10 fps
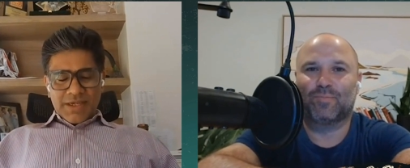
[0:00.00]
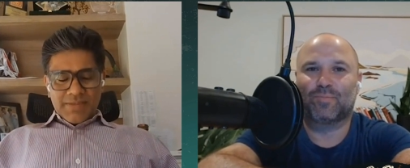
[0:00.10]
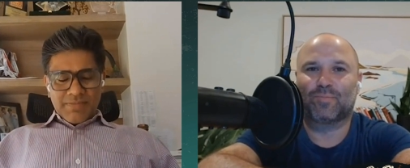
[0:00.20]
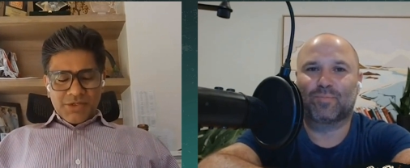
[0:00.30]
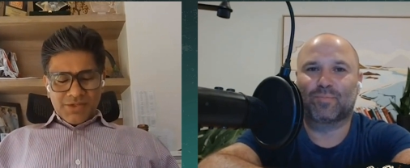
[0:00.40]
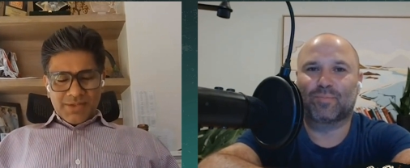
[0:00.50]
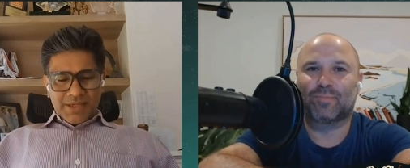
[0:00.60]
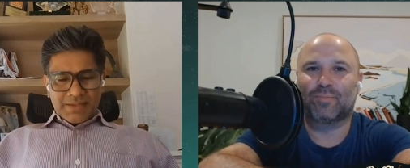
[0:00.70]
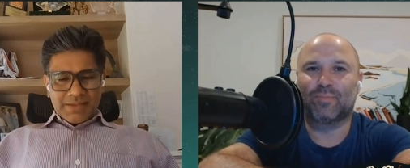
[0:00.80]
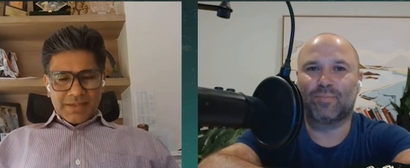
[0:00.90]
Speaker 1: So as I
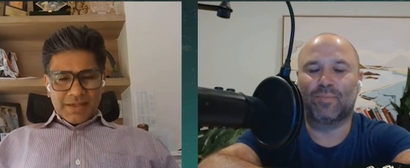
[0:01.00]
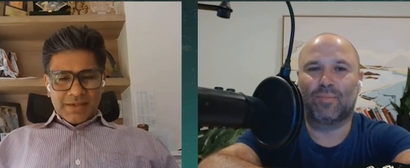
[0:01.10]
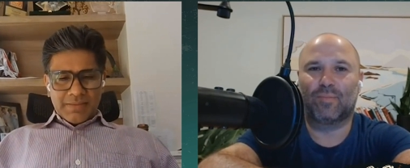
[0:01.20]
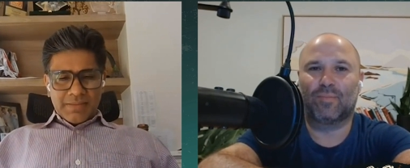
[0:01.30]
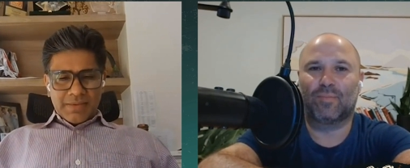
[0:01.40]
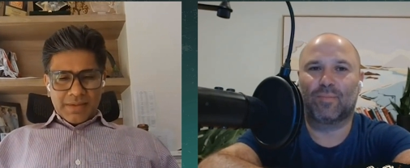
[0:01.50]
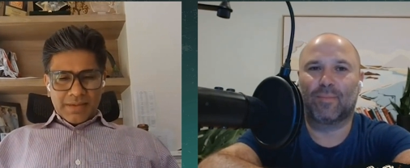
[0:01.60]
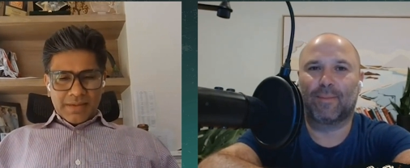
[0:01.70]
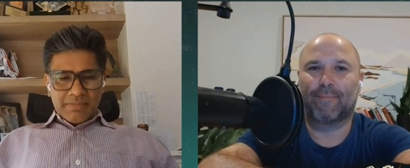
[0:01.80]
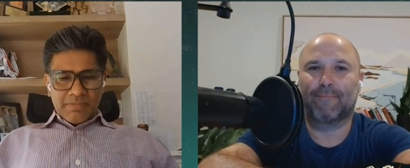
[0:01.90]
mentioned that
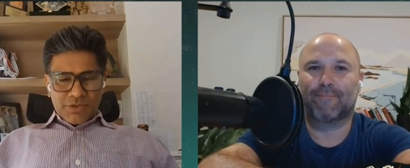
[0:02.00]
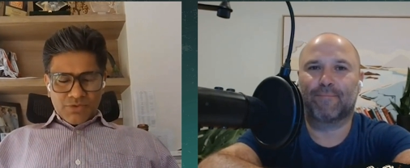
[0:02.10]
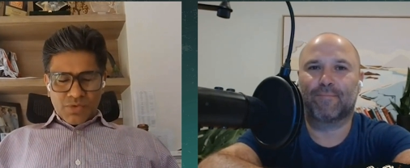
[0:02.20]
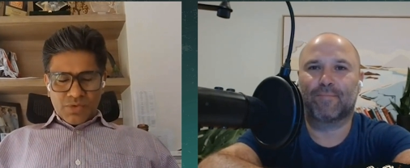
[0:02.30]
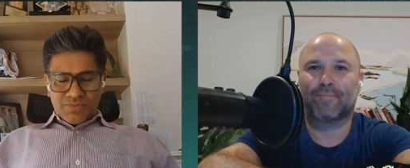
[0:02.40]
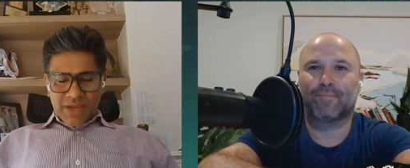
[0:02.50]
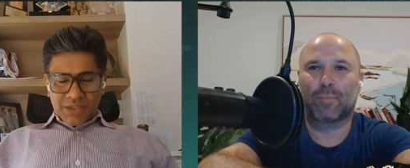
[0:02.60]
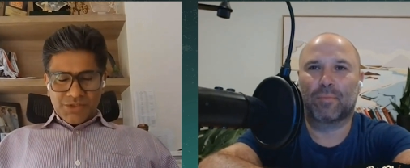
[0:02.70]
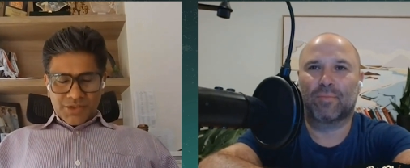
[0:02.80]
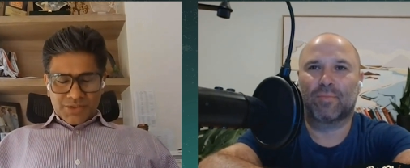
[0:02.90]
uh, uh,
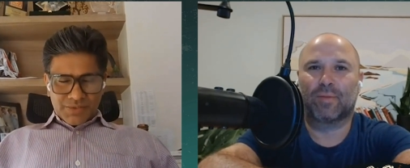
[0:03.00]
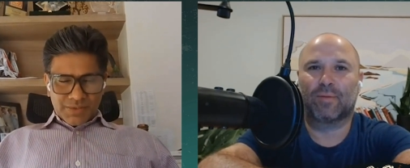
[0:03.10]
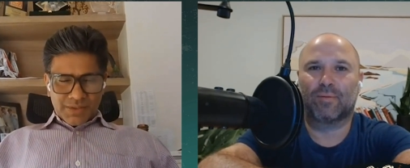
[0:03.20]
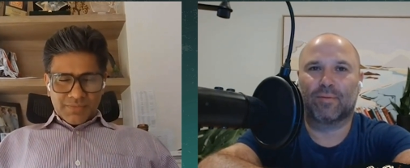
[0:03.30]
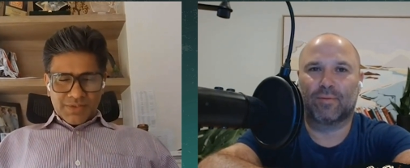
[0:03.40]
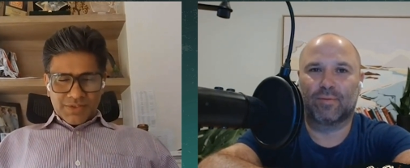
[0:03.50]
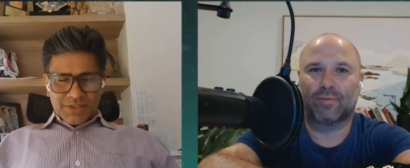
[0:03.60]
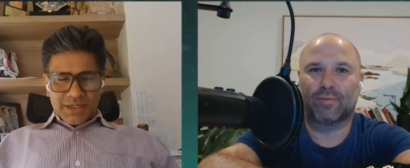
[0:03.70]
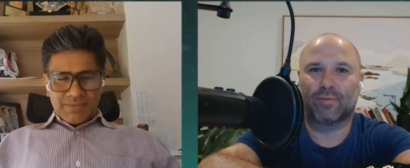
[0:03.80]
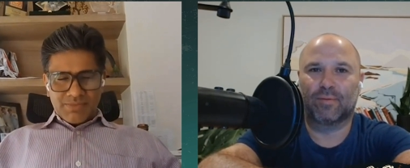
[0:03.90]
Metco Ventures, uh,
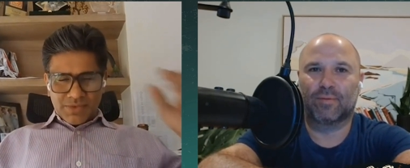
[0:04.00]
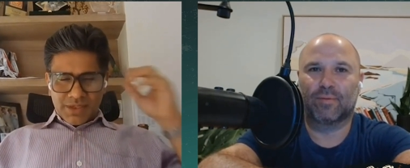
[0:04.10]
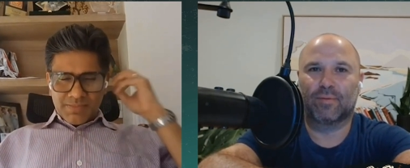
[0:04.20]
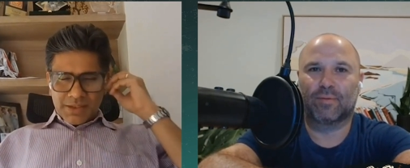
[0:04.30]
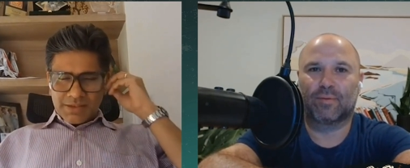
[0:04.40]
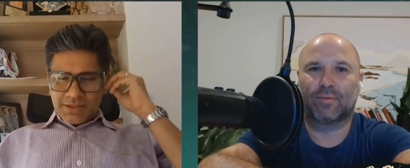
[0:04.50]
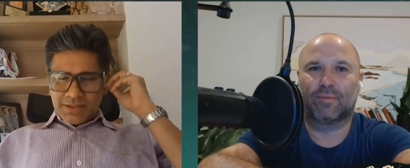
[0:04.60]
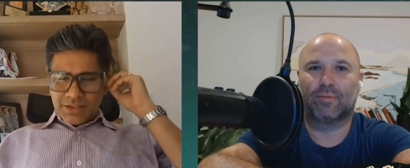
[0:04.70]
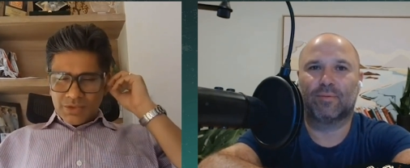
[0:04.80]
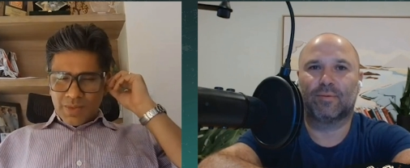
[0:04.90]
which is the name today,
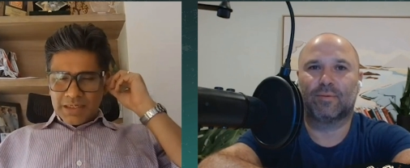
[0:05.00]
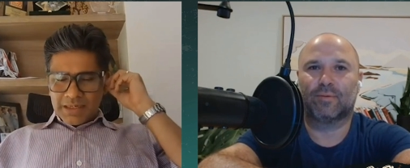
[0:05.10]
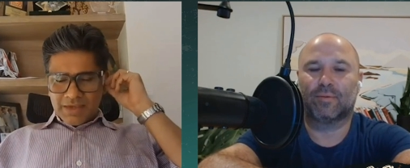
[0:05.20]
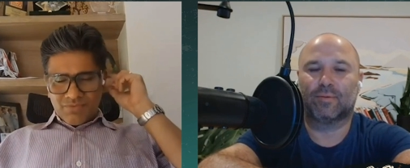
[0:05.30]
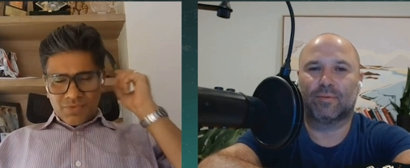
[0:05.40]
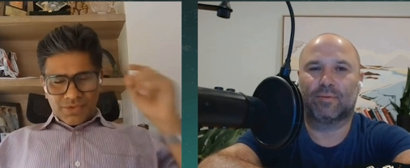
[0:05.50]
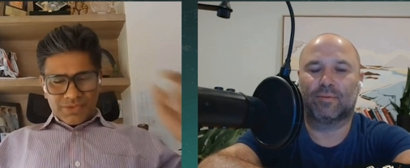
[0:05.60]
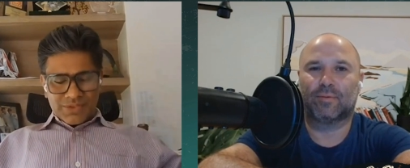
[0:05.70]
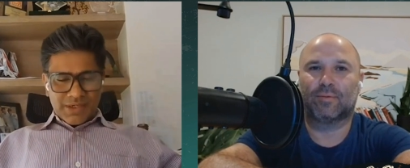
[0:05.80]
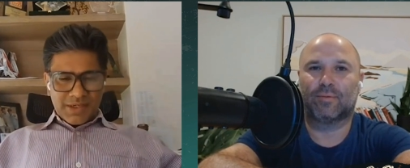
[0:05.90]
but erstwhile
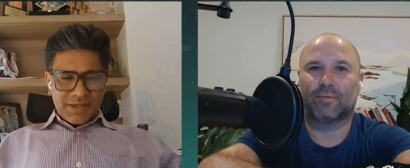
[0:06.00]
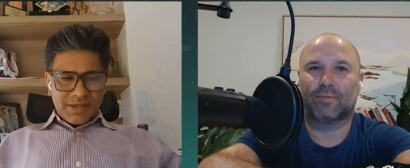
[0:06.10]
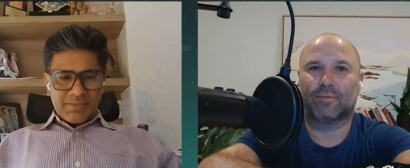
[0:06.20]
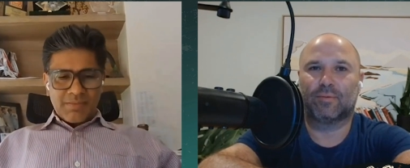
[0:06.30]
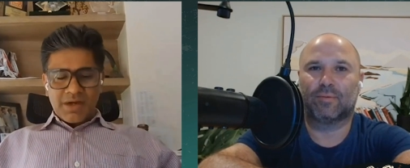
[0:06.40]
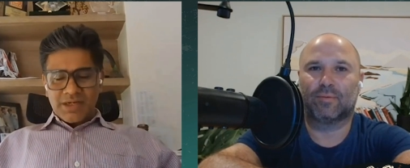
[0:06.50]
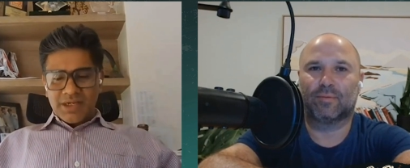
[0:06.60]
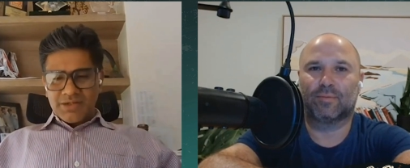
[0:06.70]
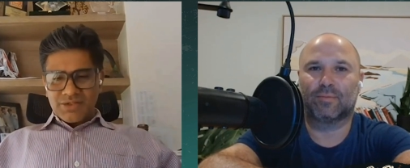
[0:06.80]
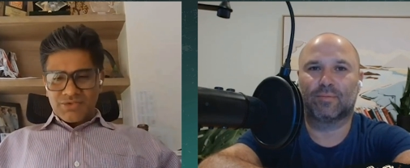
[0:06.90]
name was uh,
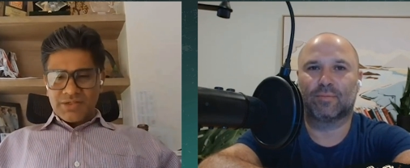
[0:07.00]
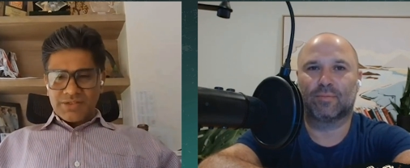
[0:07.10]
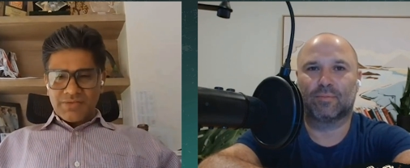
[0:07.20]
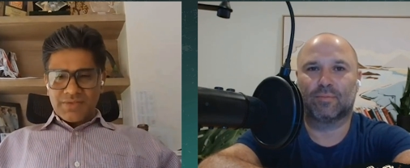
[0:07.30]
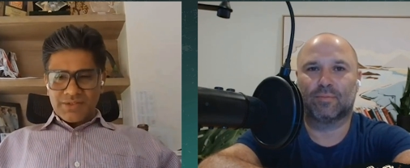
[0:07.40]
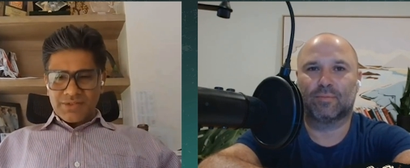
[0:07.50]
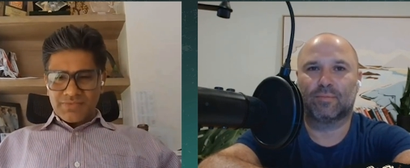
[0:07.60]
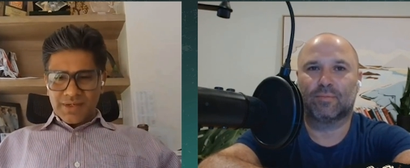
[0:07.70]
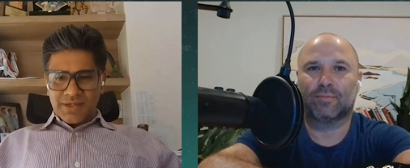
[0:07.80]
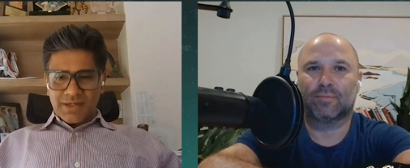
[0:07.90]
Margi Industrial
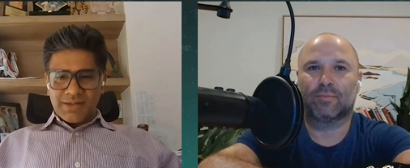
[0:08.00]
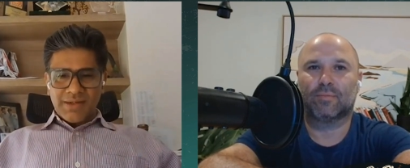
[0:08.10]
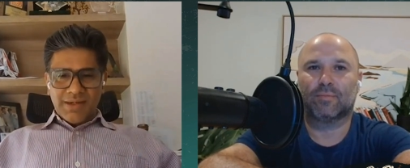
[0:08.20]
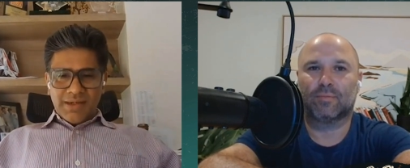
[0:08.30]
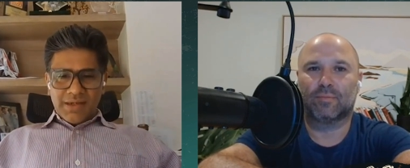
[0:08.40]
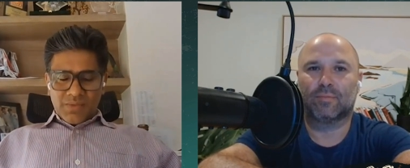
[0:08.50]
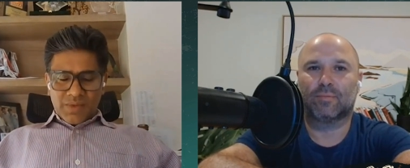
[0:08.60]
Services, where